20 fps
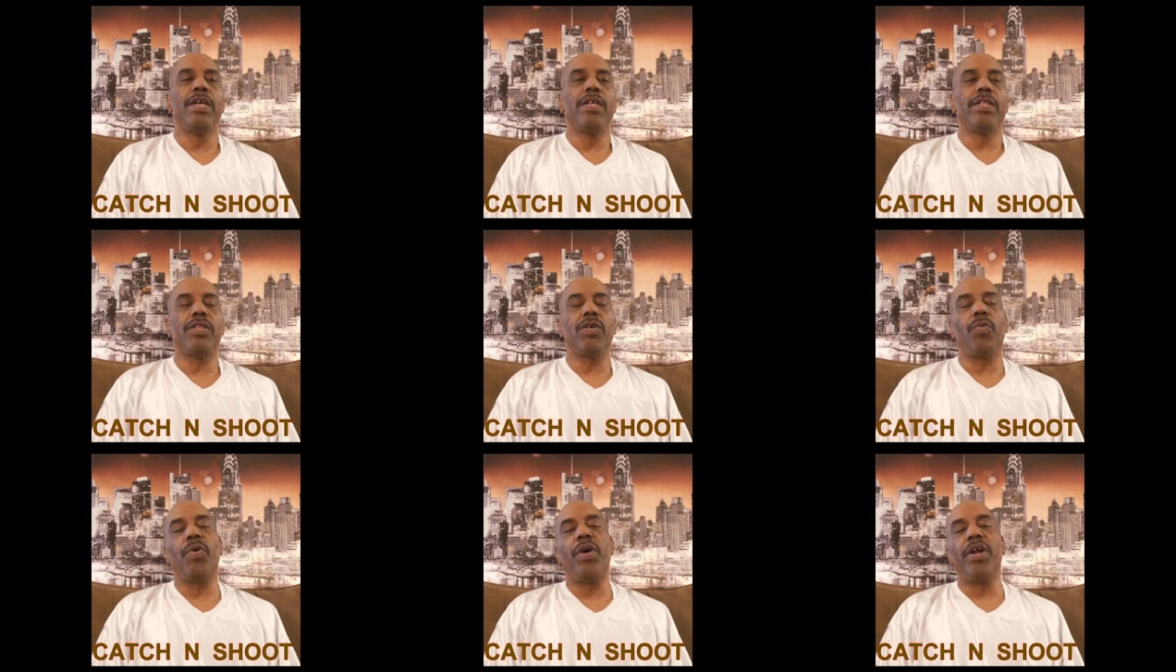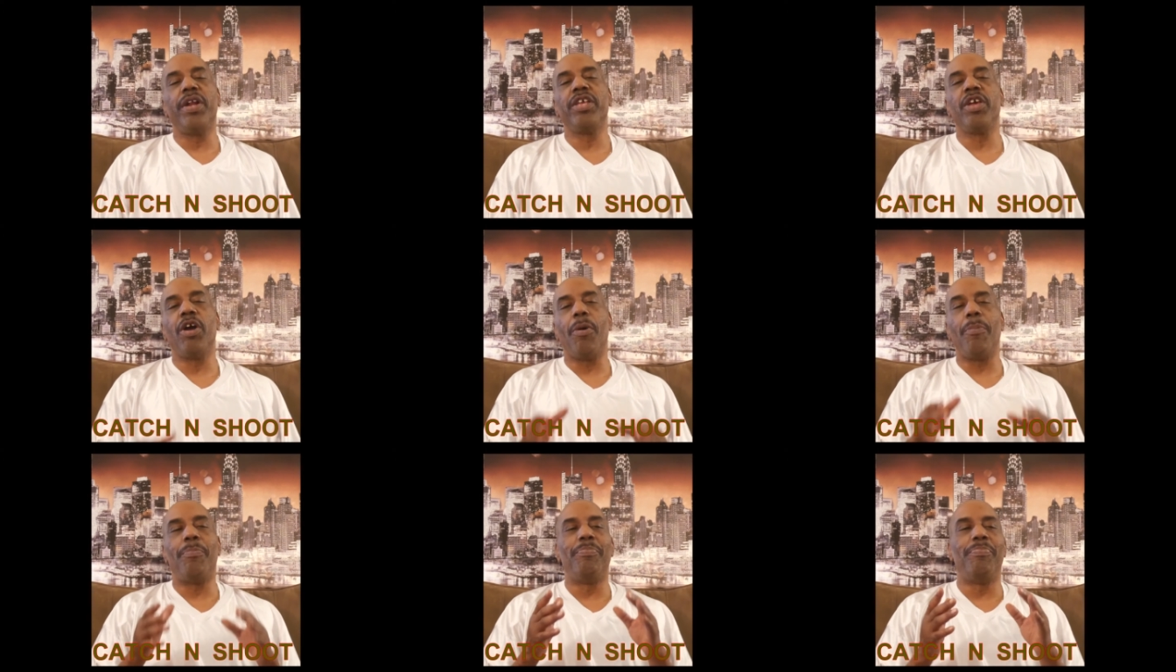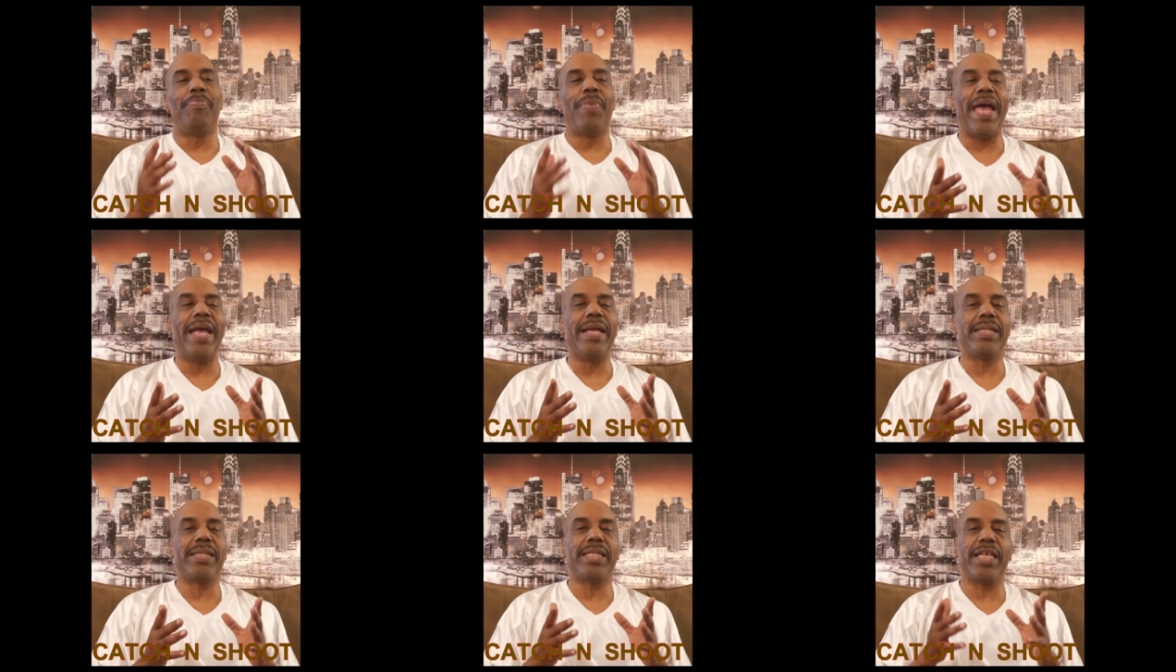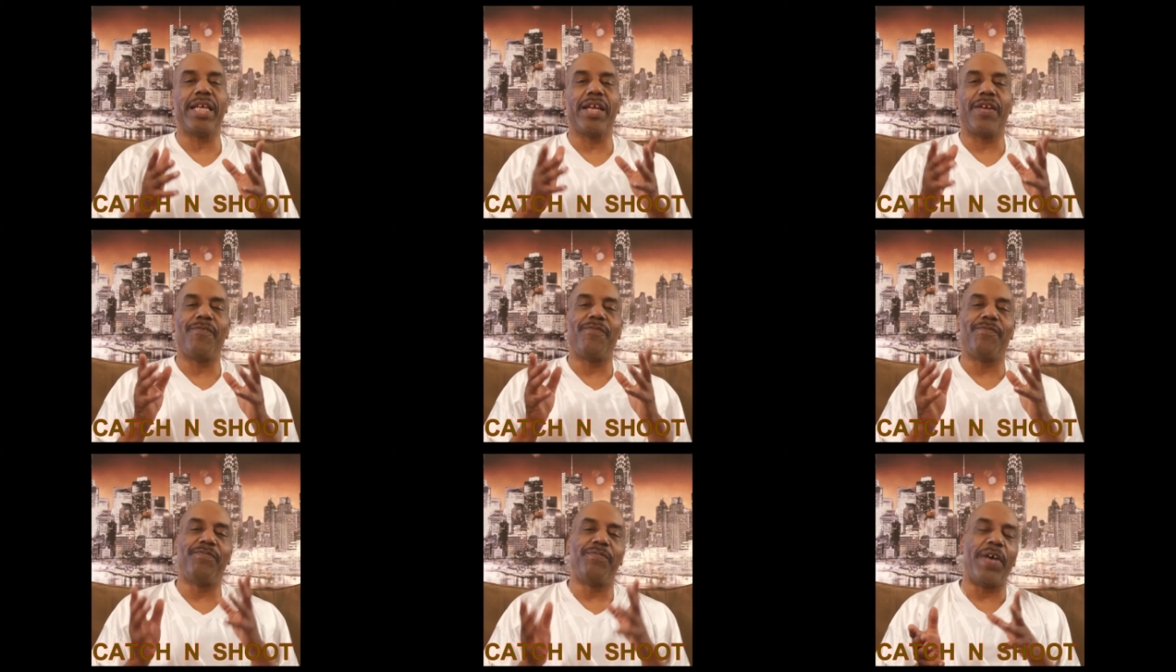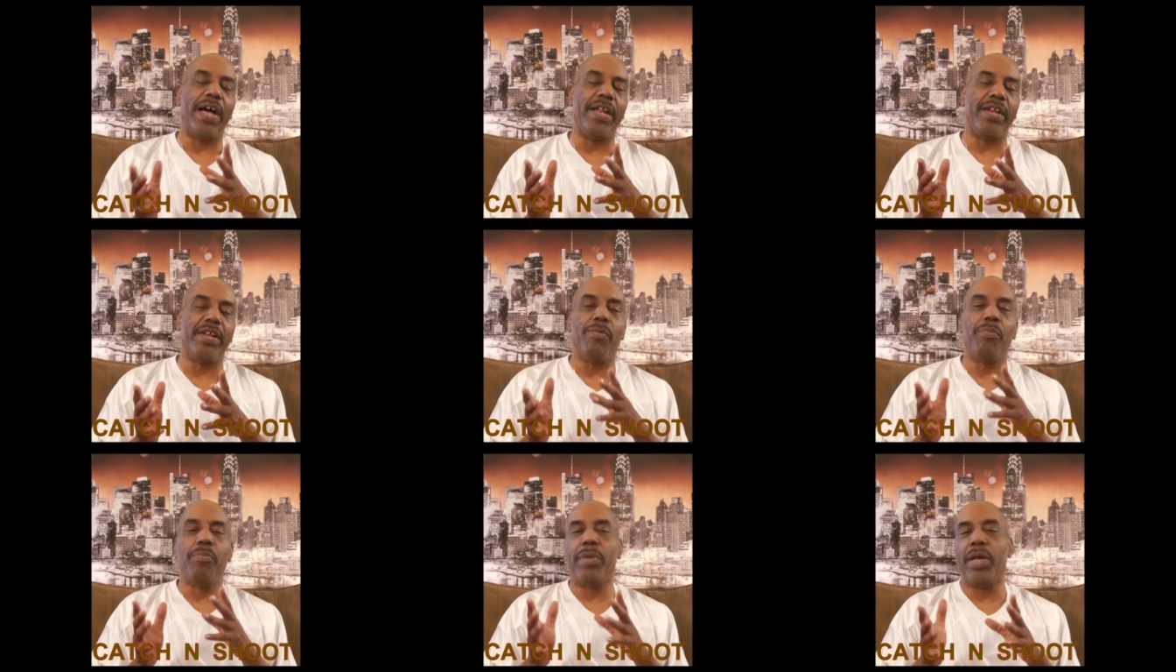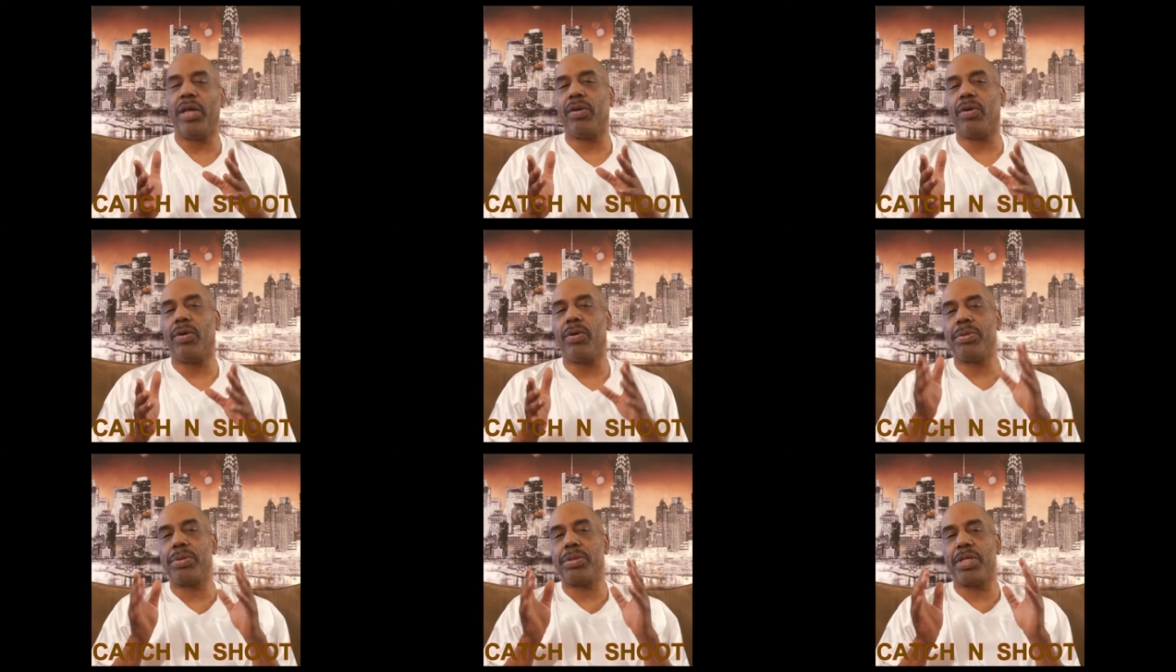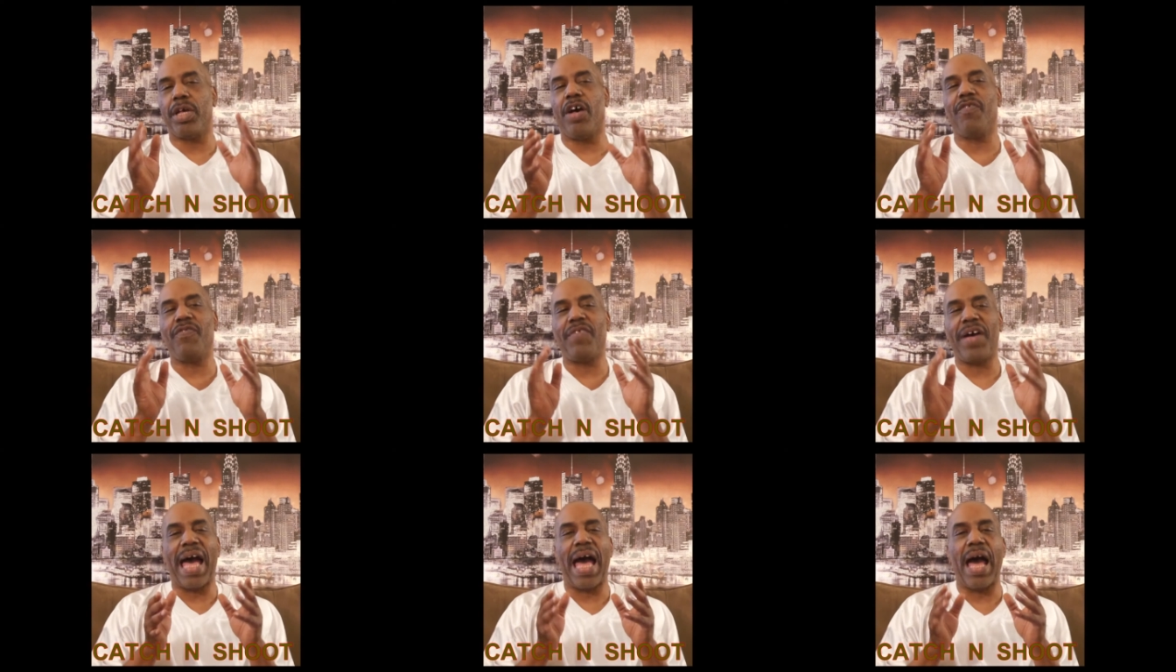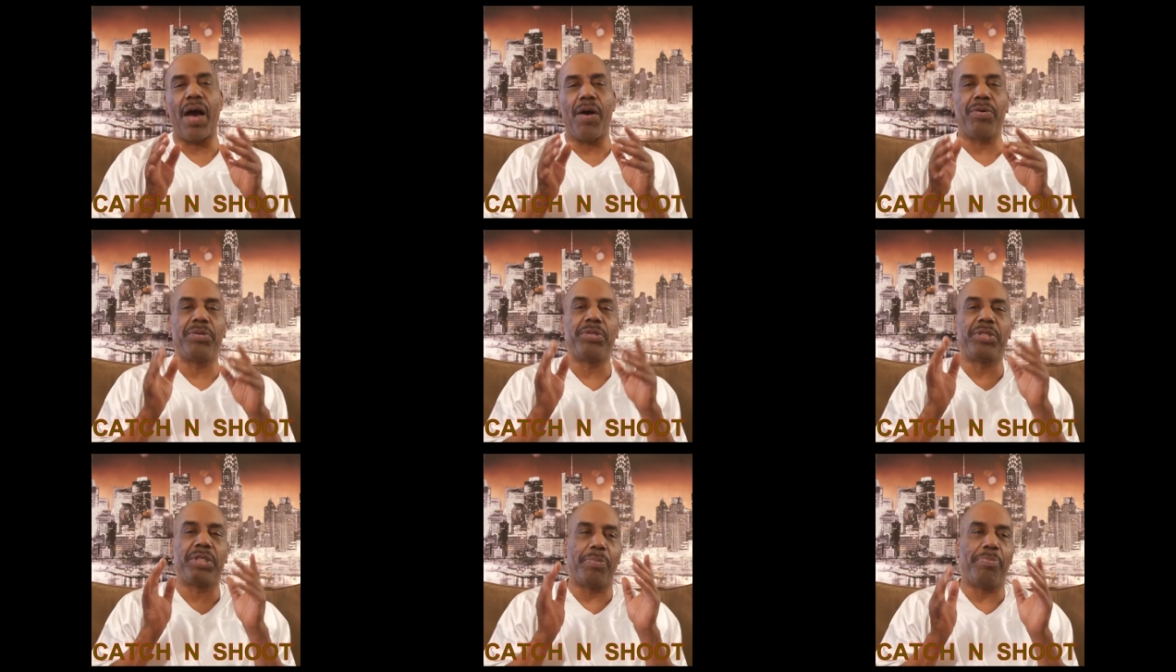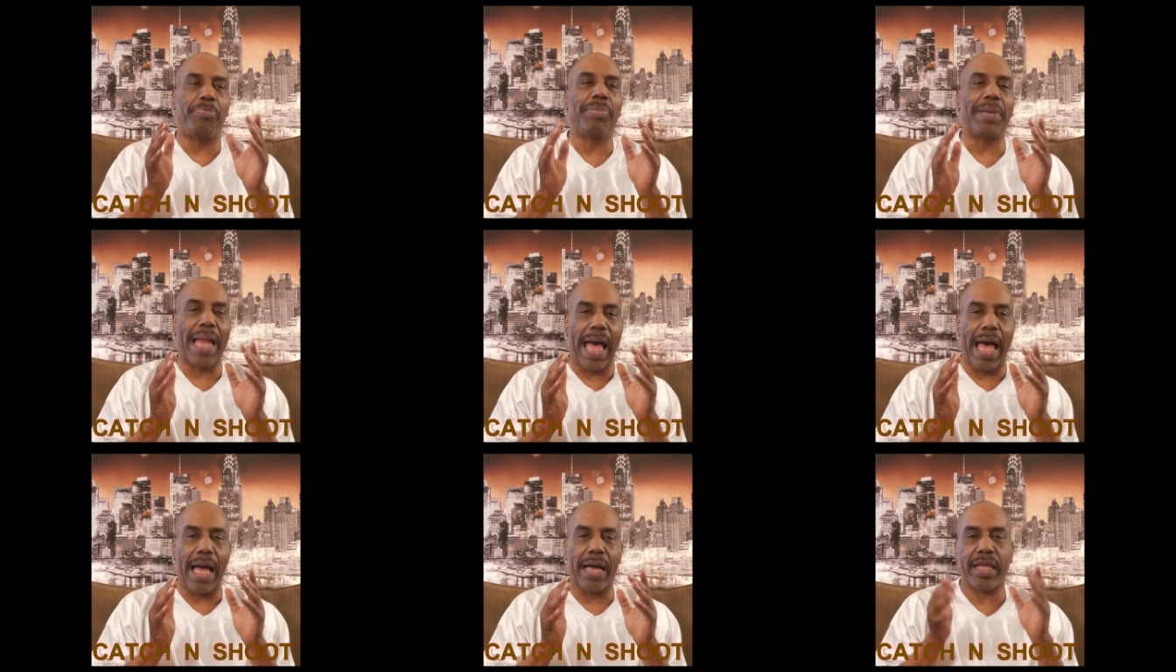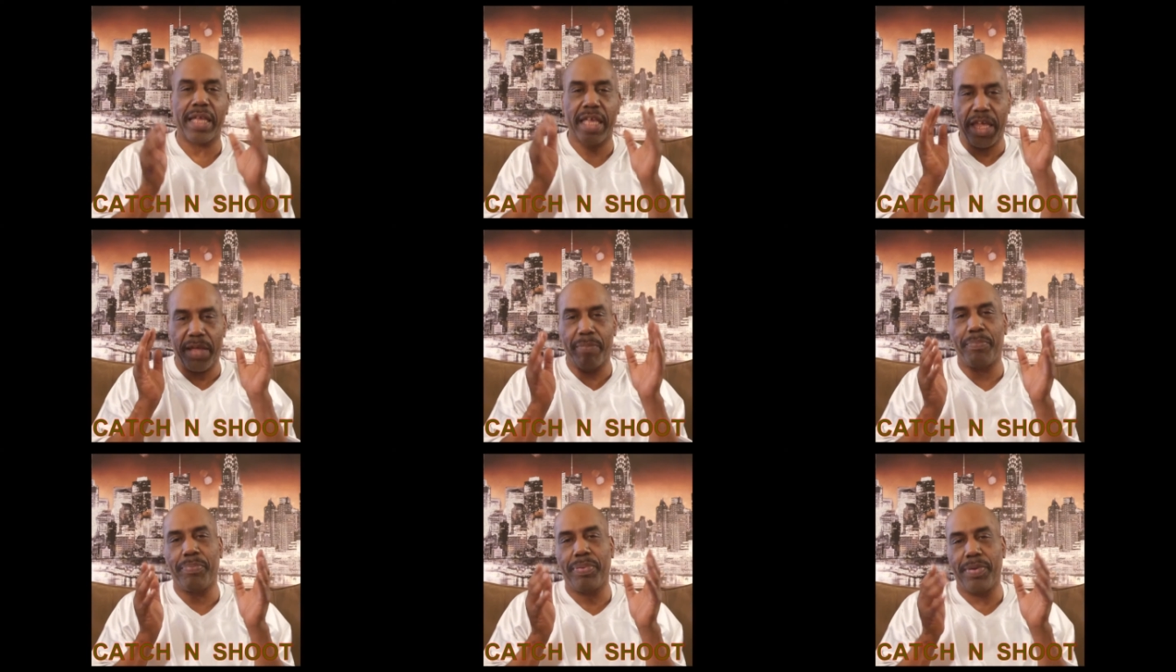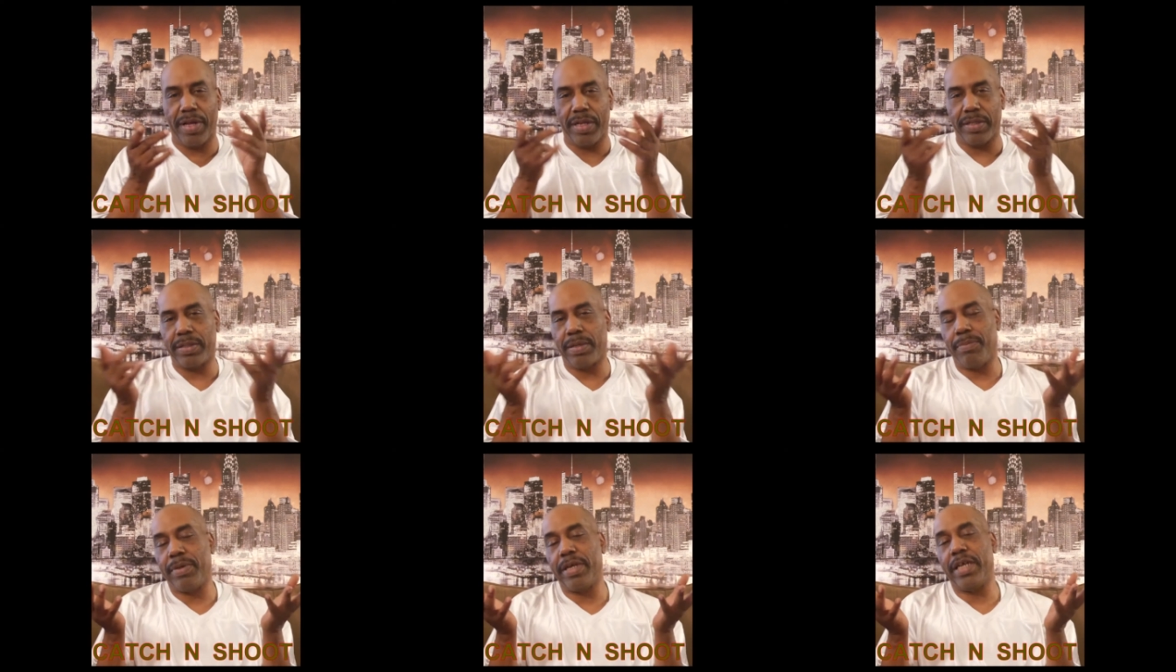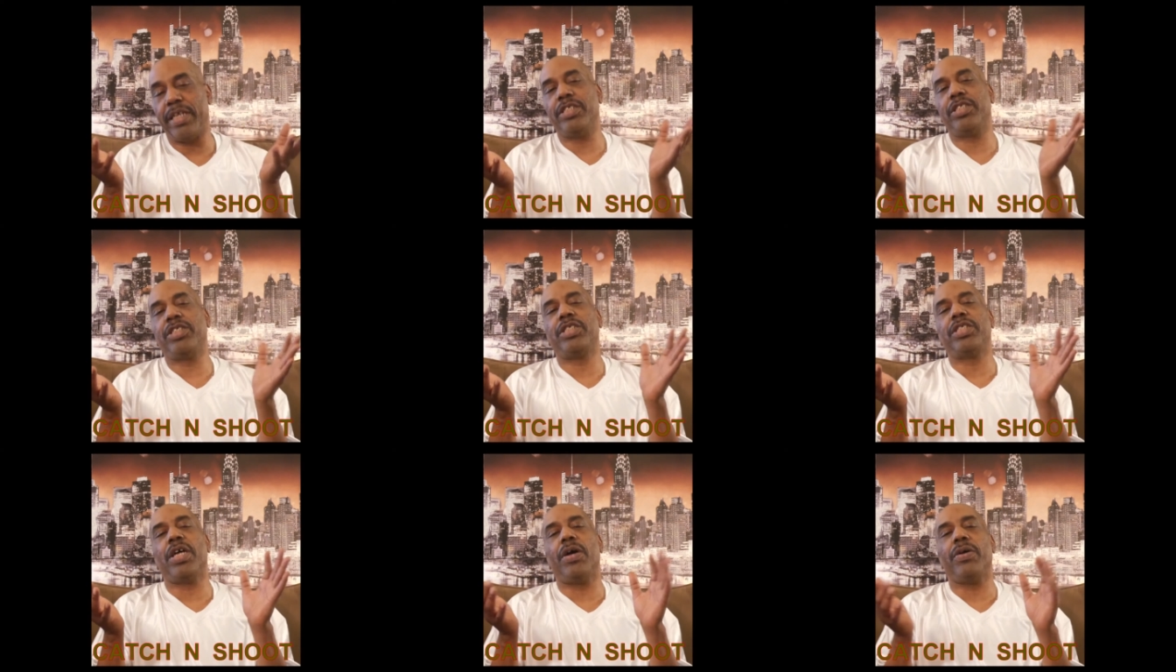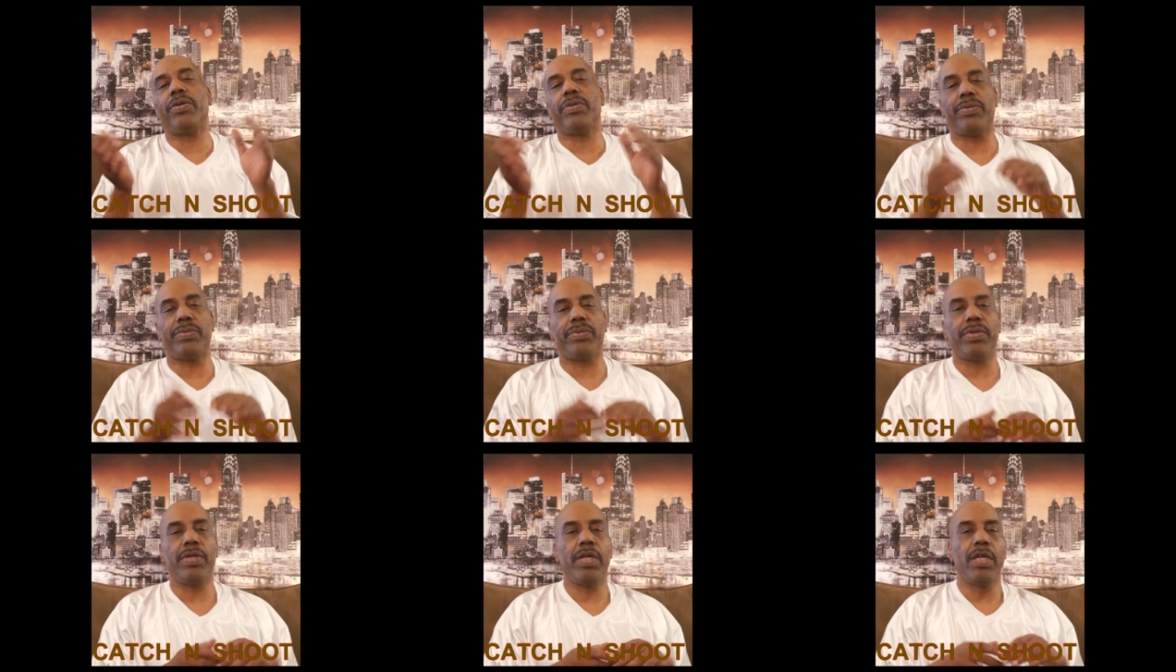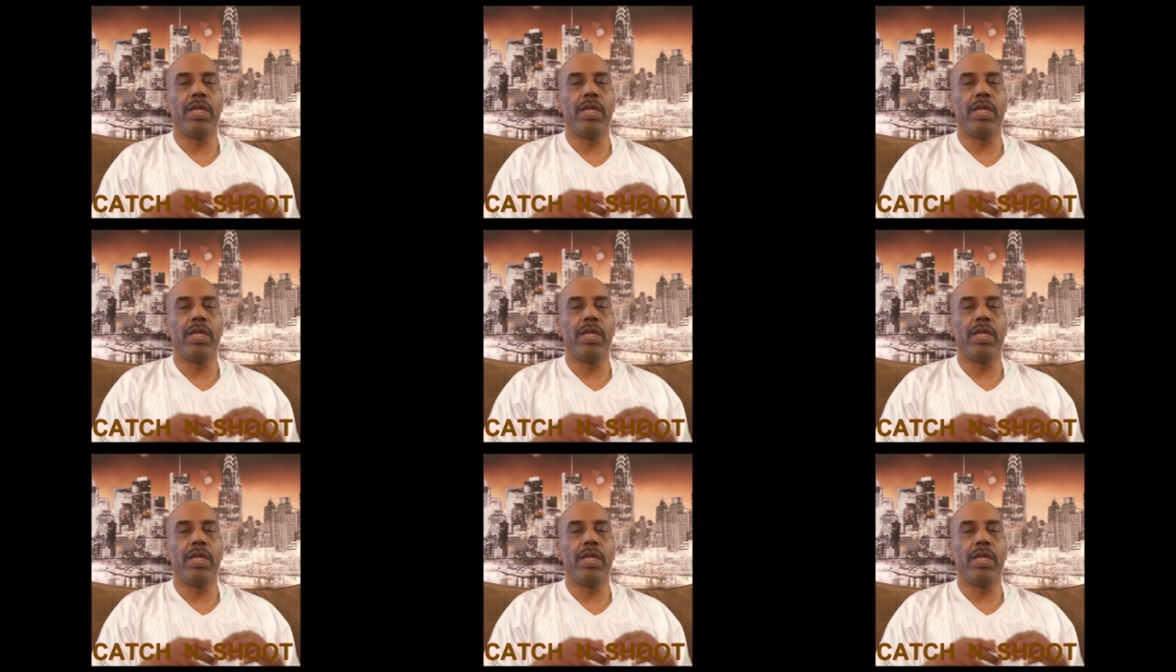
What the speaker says: So what are your basic fundamentals of how to block and punch? I'm going to show you.